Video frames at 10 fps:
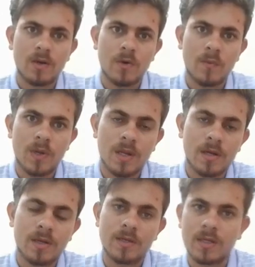of
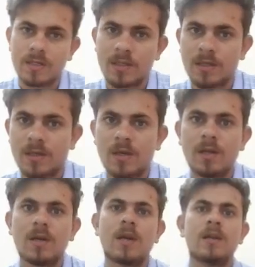DNA testing
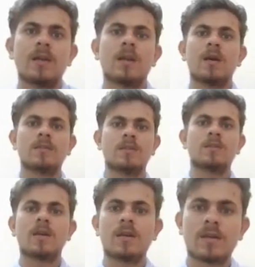and realizes
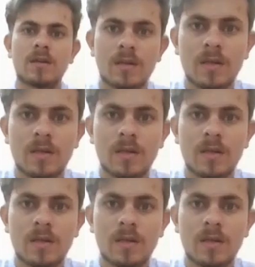that